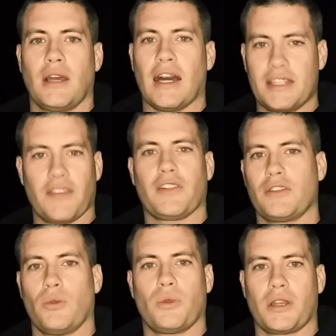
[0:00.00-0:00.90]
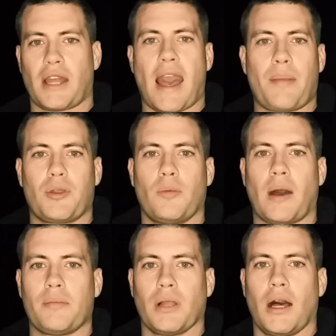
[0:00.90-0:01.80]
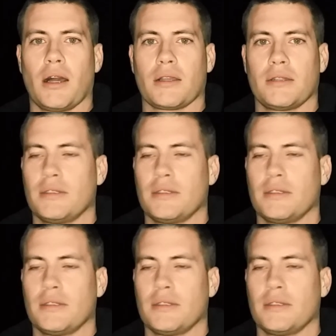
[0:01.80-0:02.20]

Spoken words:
I definitely don't want it to happen on my block.